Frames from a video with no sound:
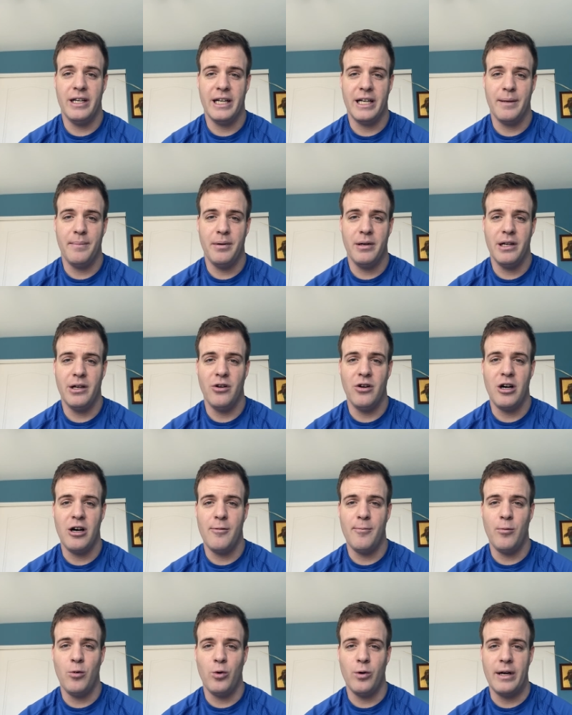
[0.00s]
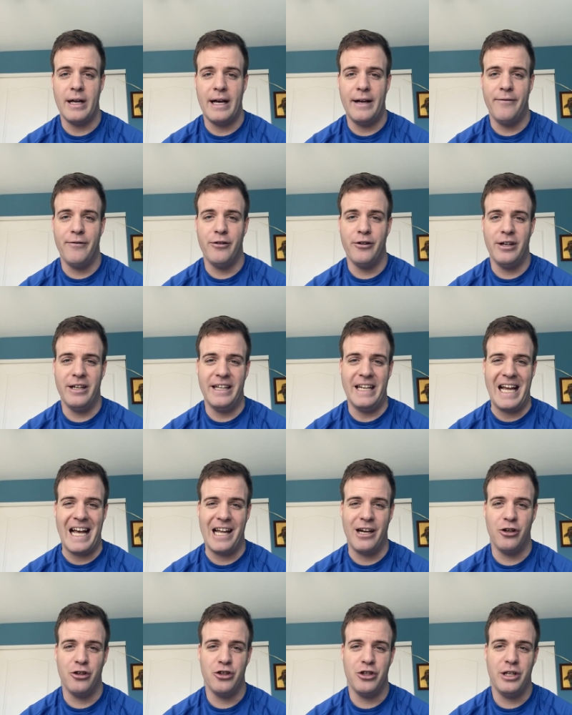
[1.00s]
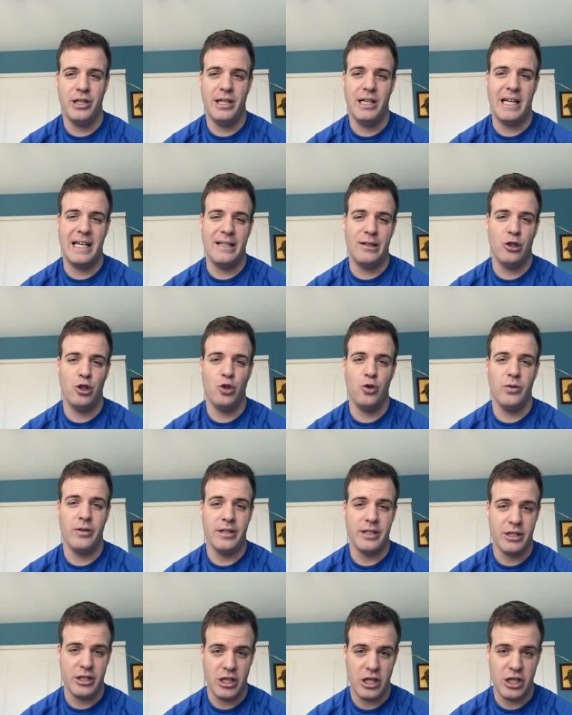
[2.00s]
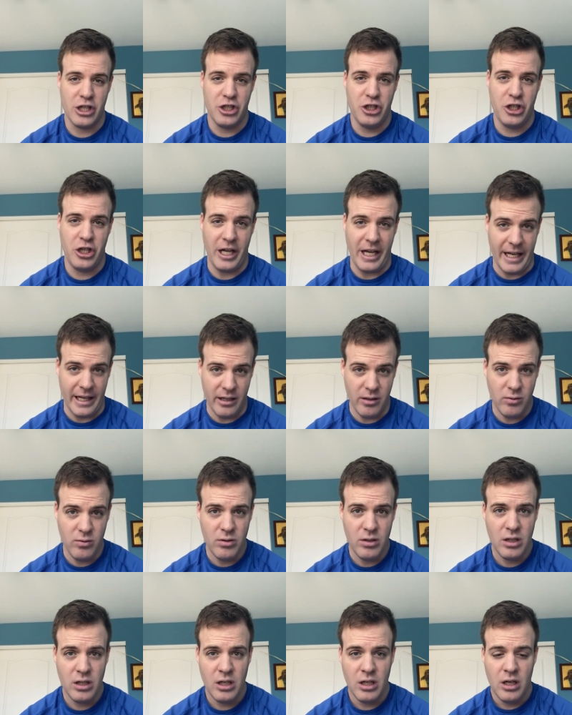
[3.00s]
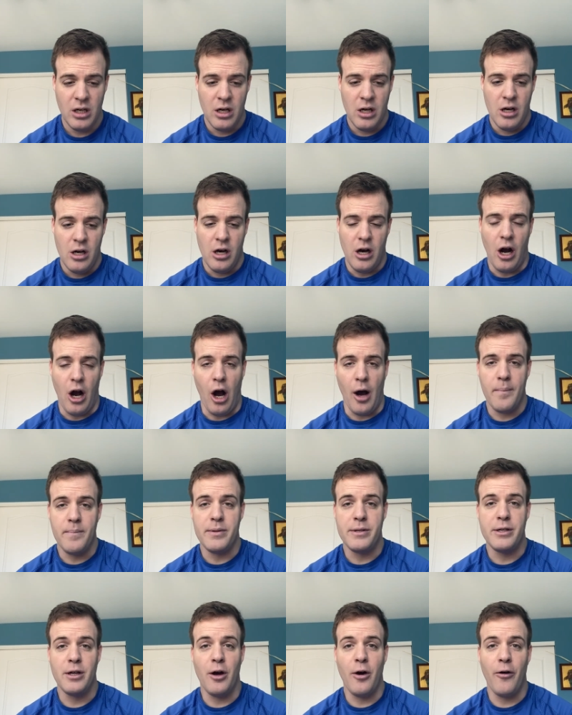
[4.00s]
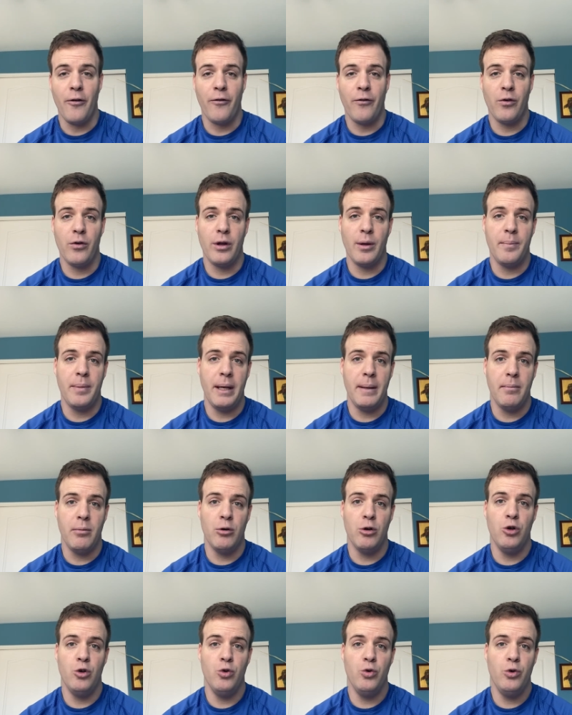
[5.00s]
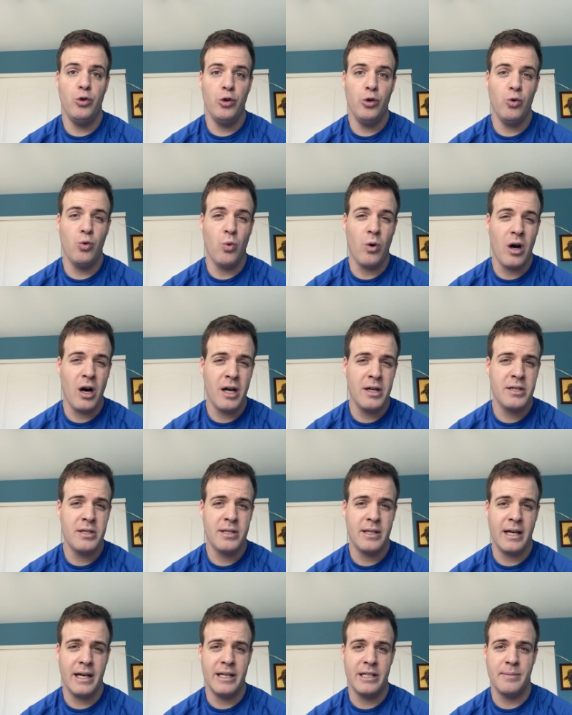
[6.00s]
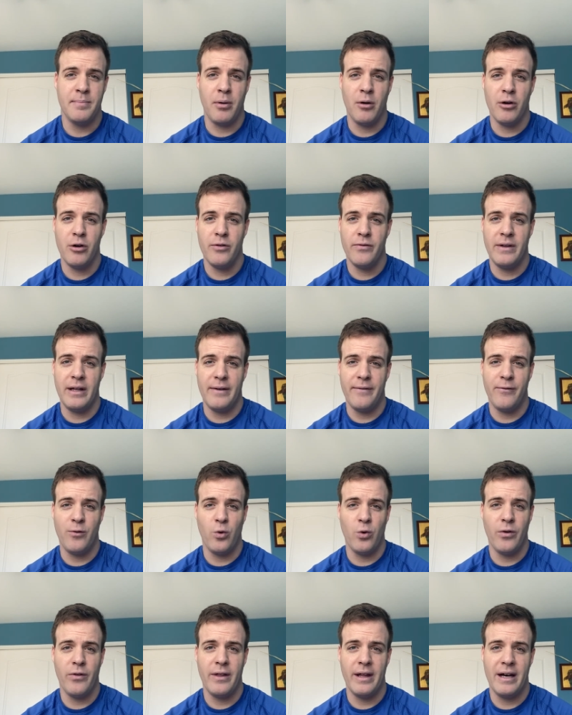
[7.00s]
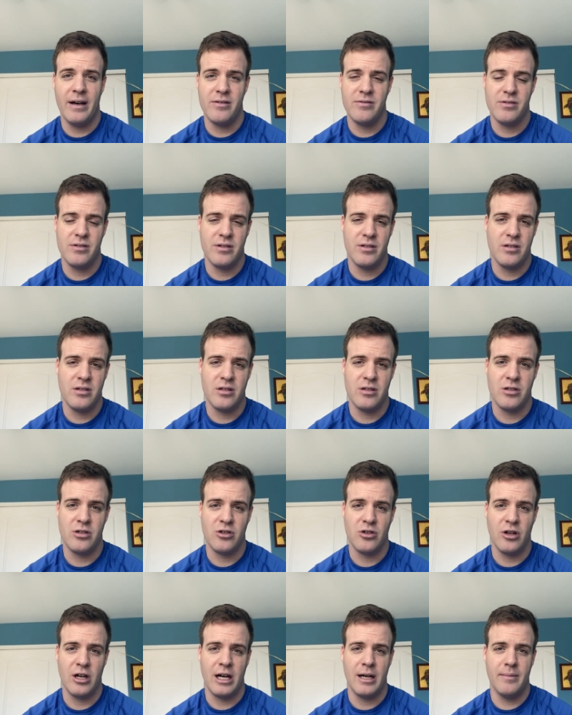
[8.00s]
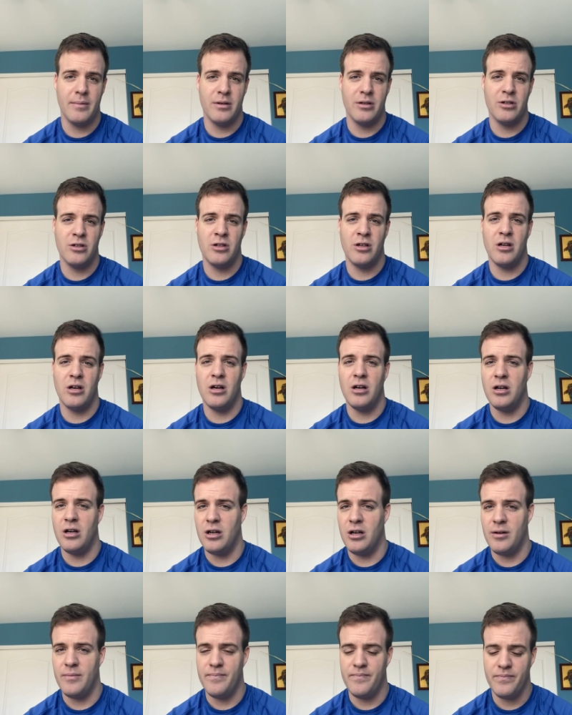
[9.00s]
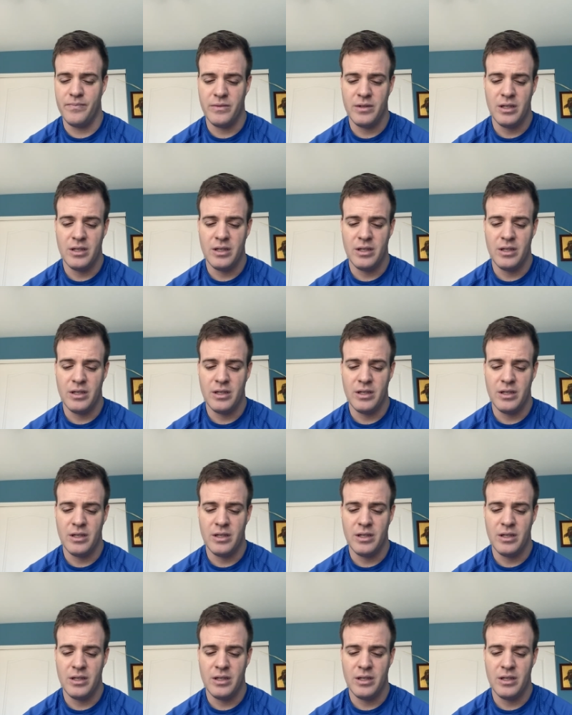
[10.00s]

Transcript: I could put a lot more effort and energy into this channel. Um, so for the people who do watch, that is part of that 4,000 subscribers. Um,